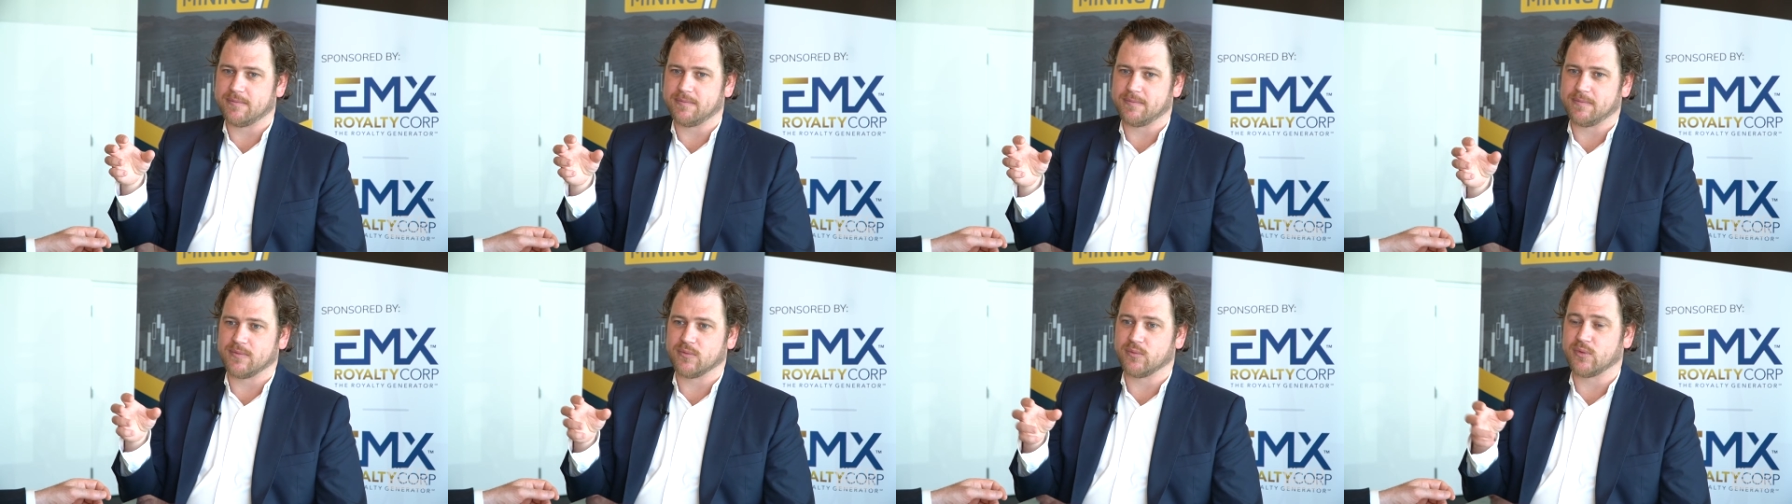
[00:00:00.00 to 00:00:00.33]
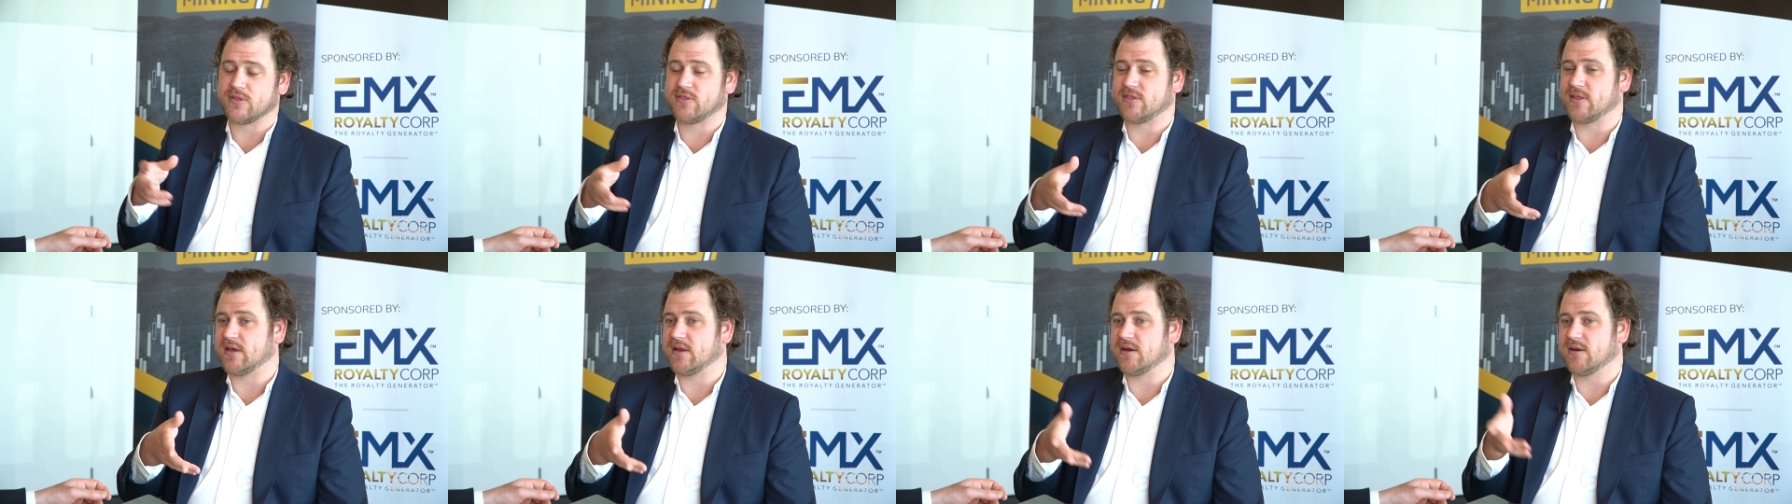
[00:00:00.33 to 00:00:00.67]

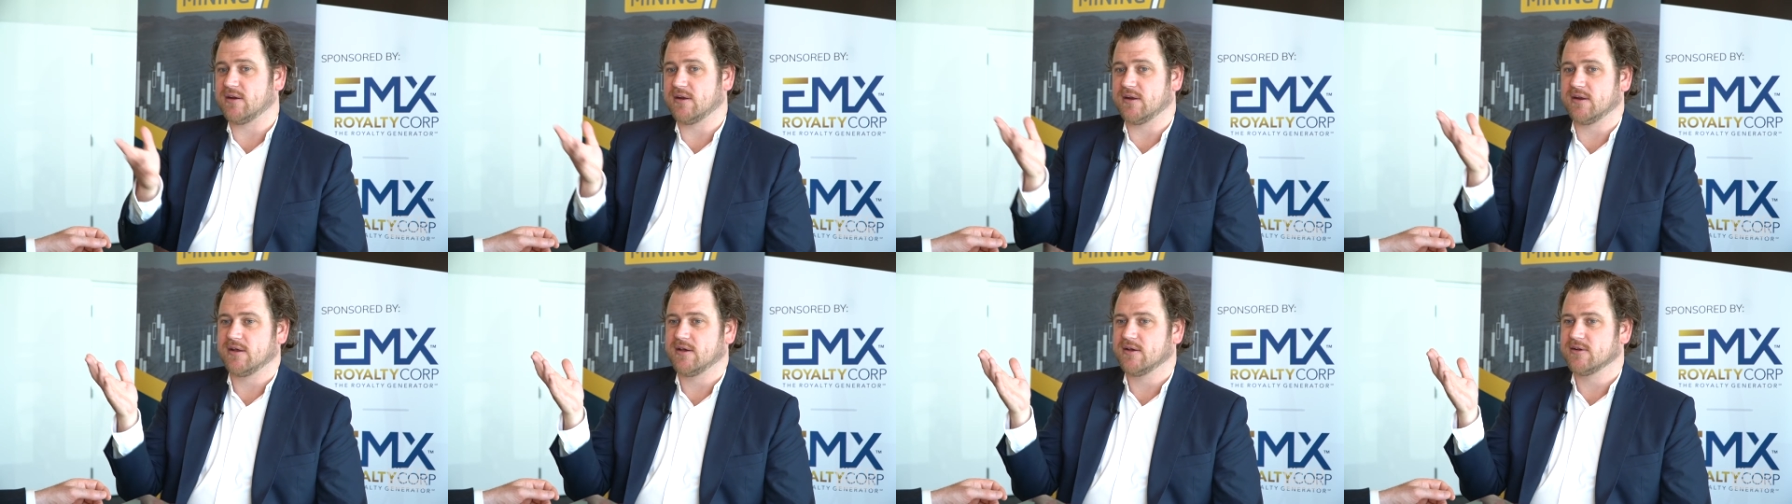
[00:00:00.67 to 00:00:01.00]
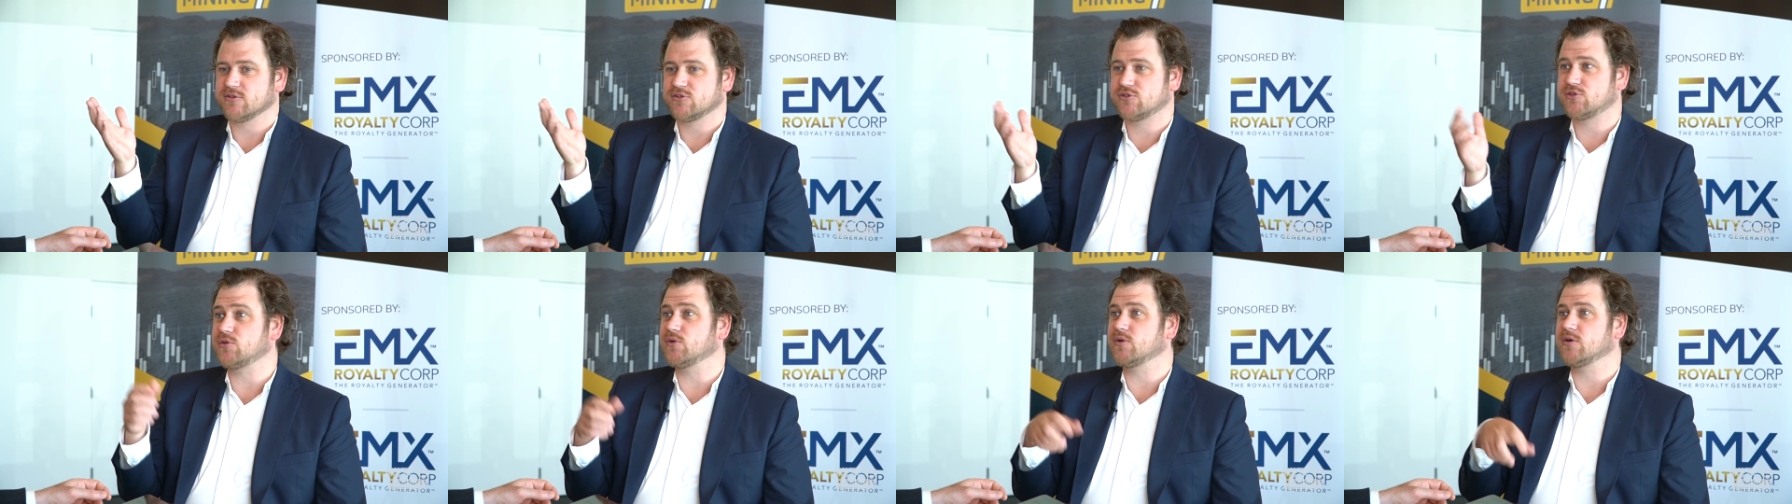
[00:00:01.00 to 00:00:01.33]
within
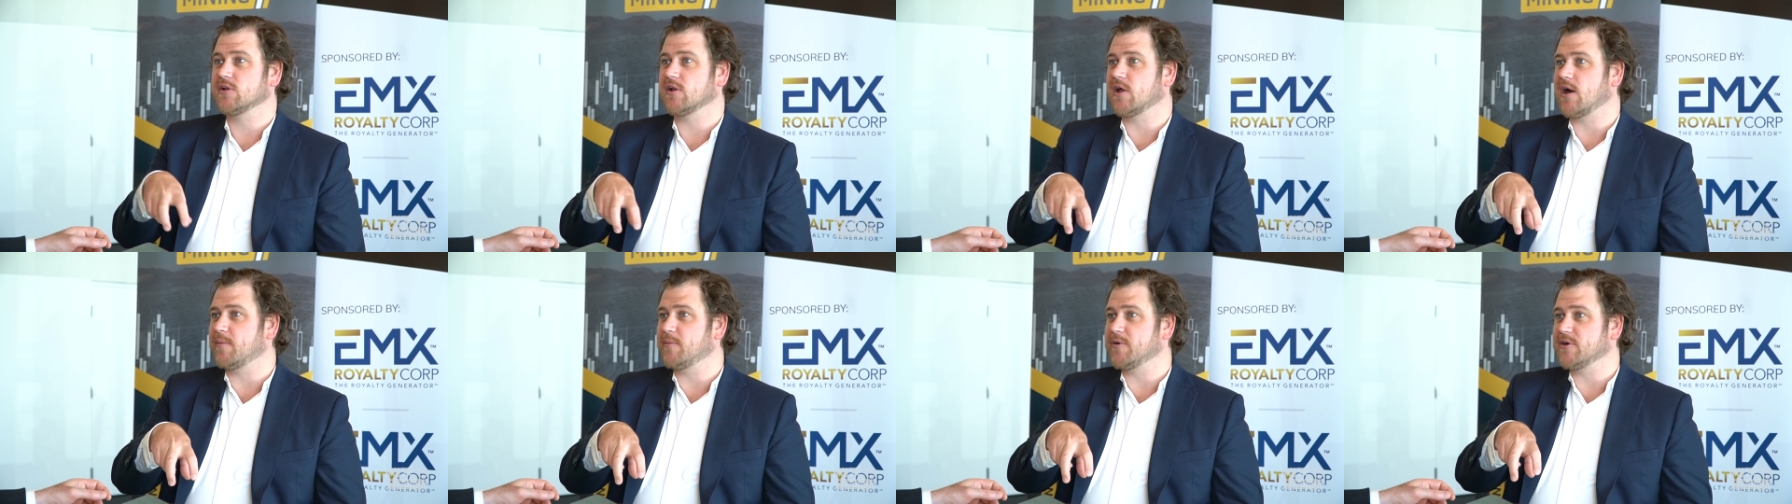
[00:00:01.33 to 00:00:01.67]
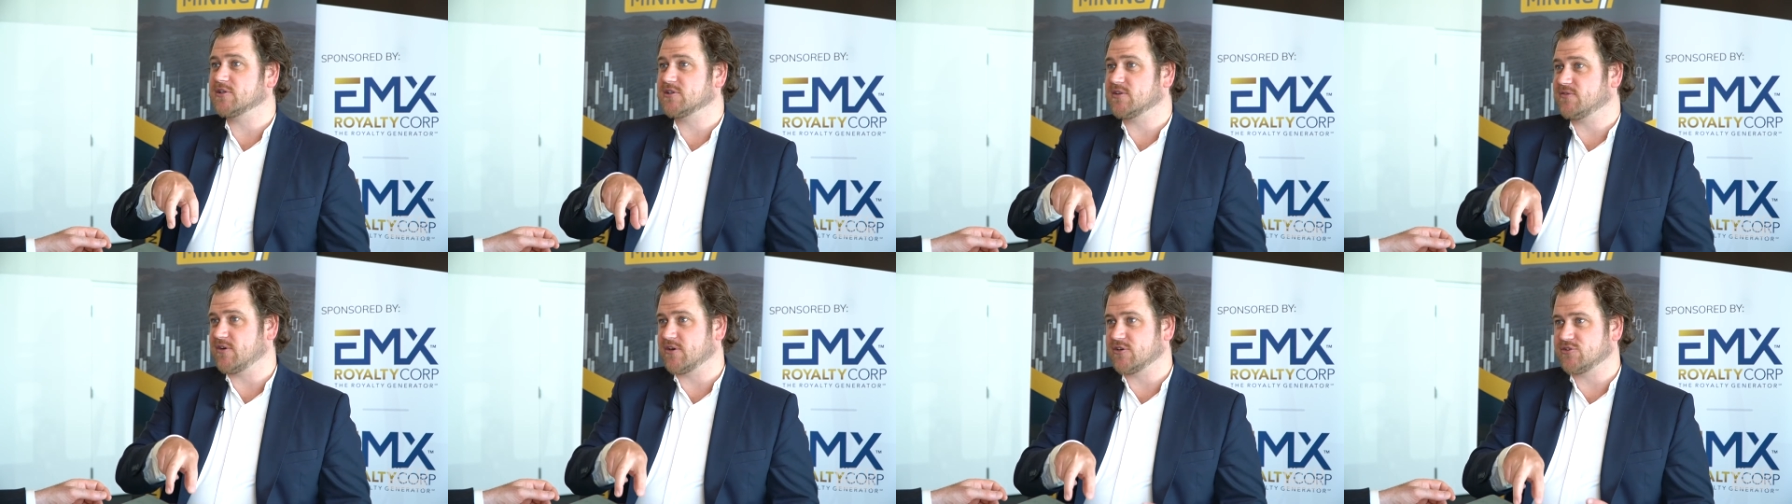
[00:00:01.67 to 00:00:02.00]
2
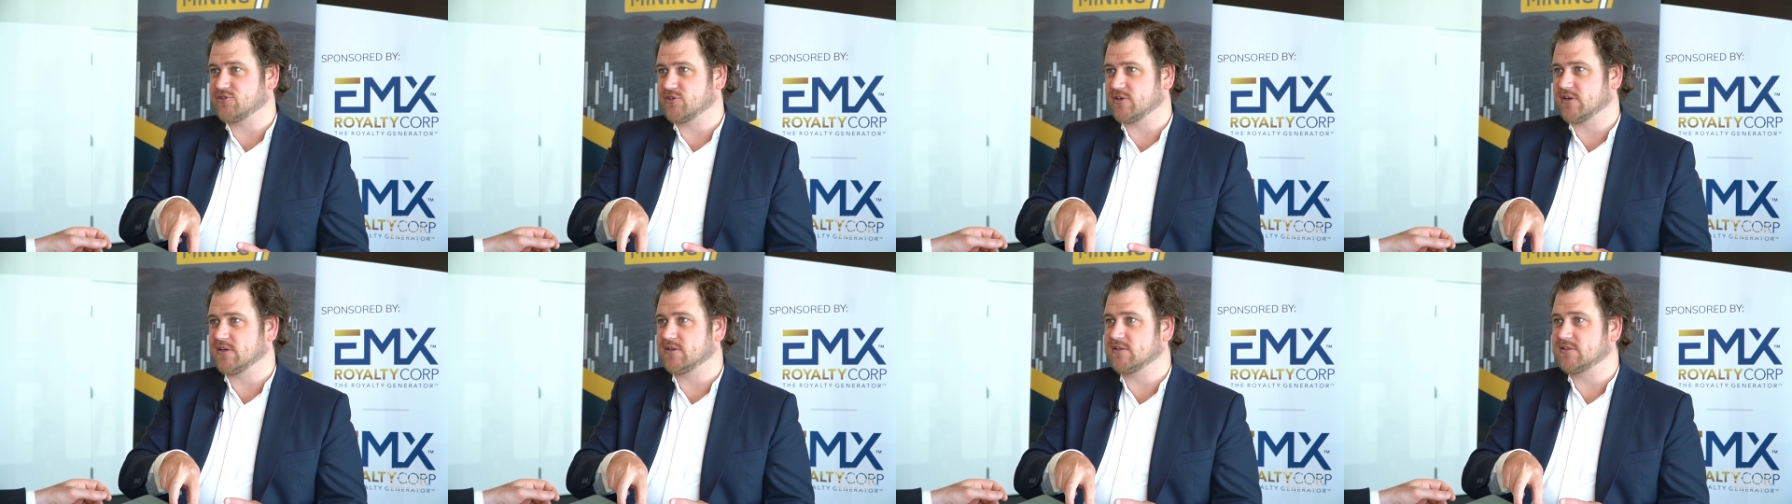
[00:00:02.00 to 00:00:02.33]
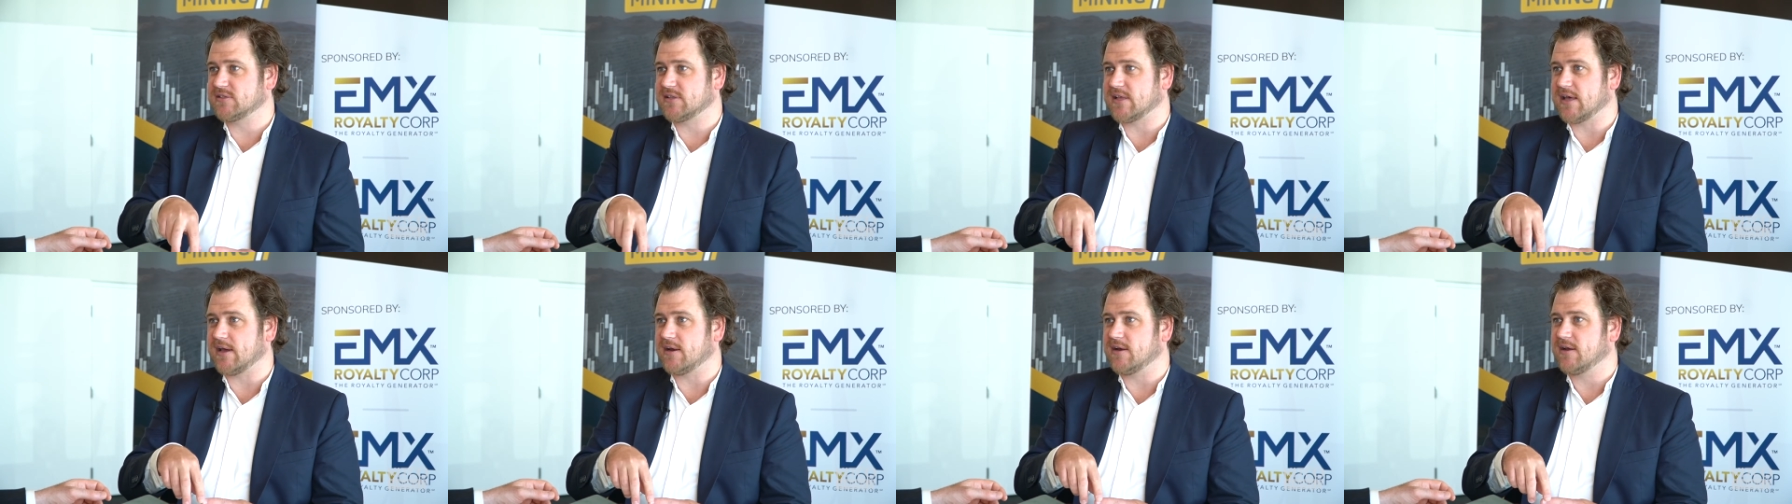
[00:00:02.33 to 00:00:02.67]
kilometers of our drills
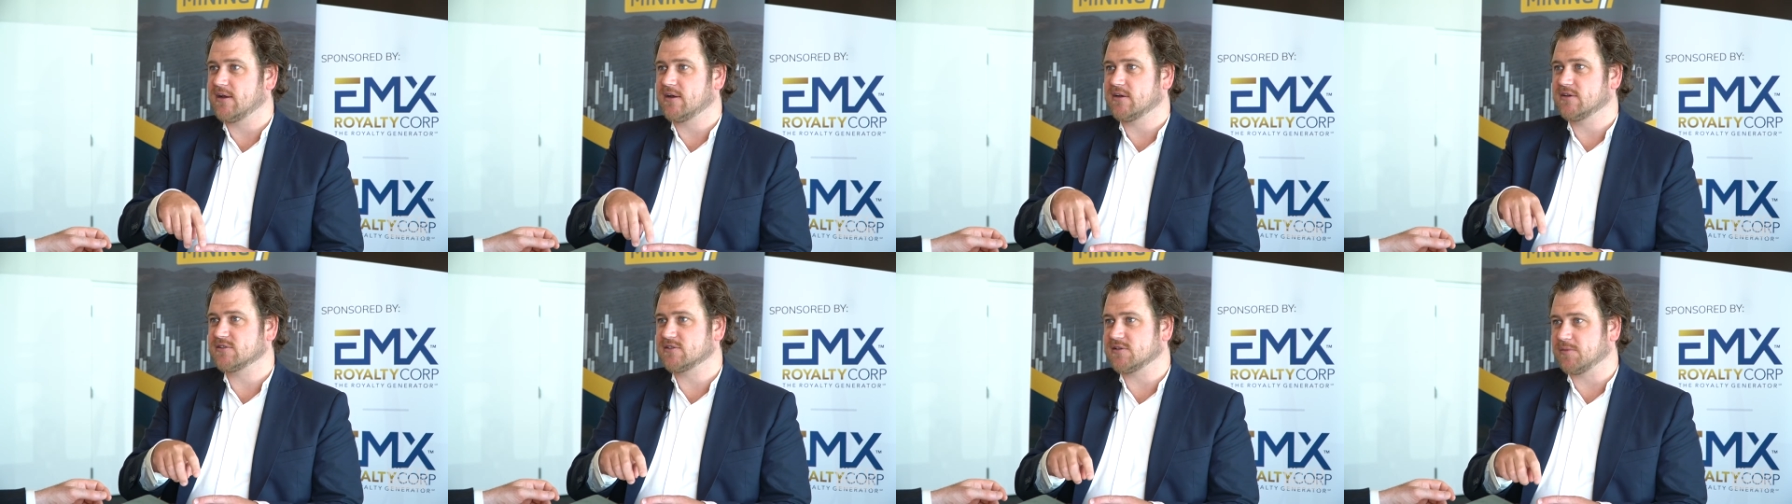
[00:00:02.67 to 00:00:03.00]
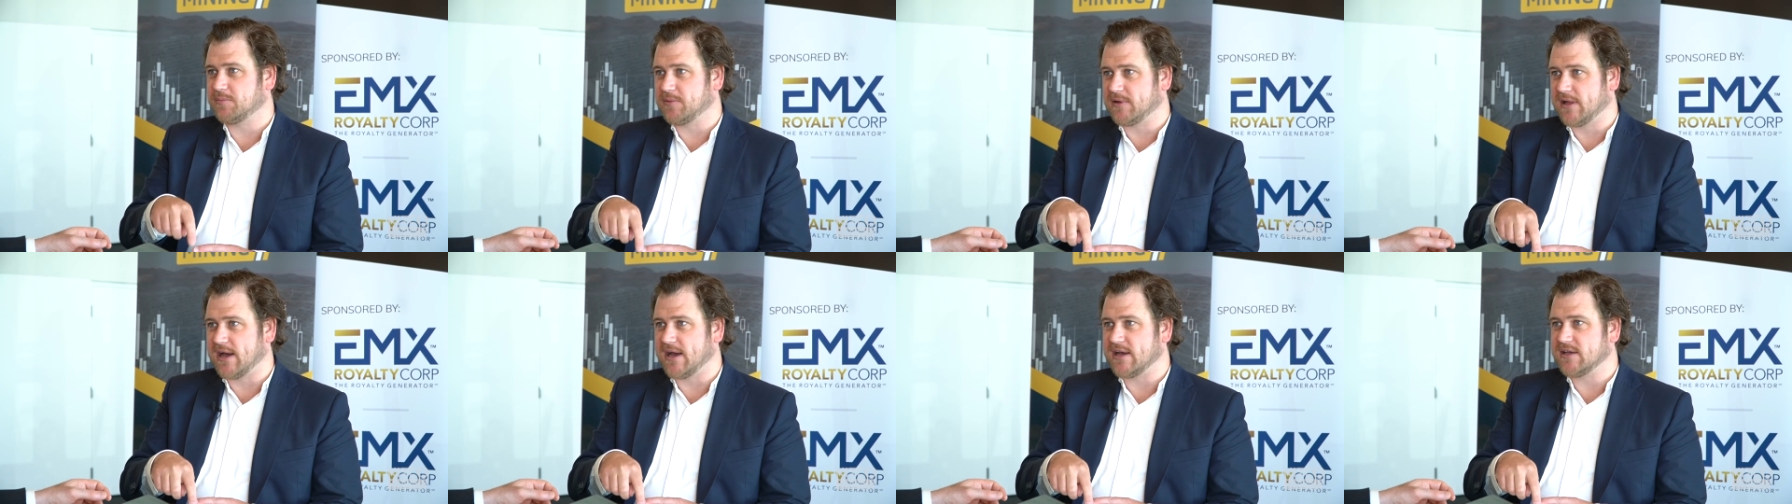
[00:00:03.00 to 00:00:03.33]
that
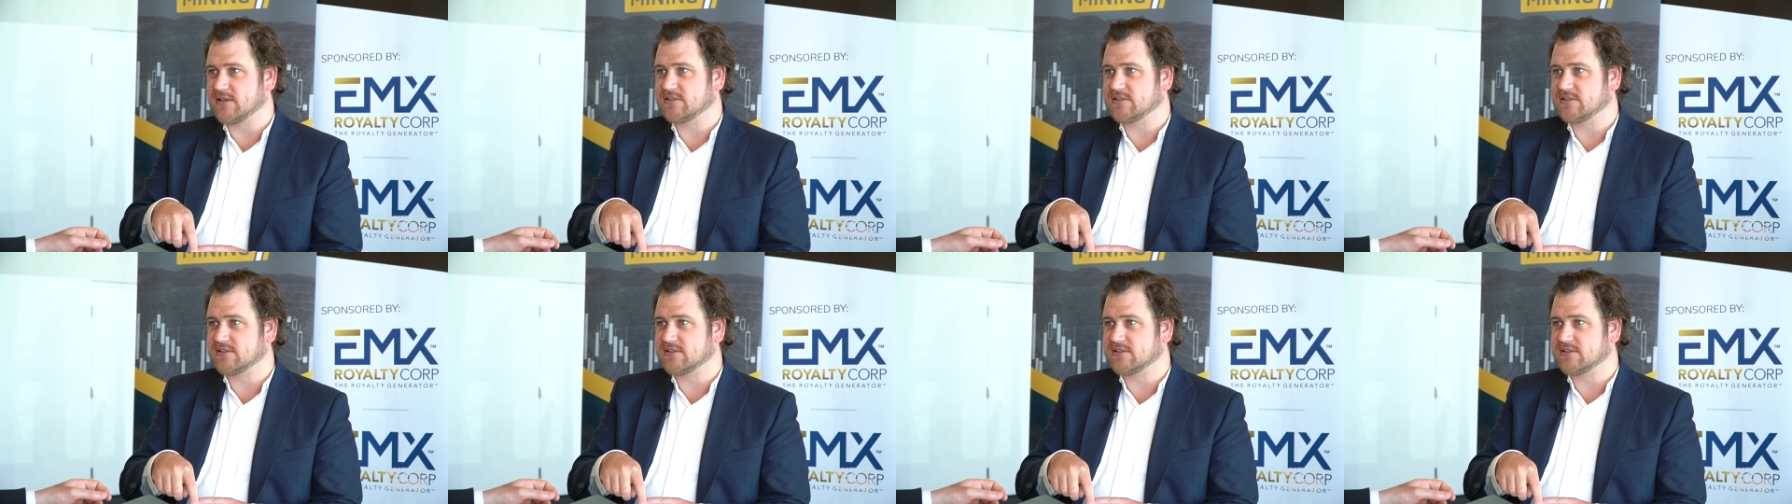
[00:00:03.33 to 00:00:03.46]
supplies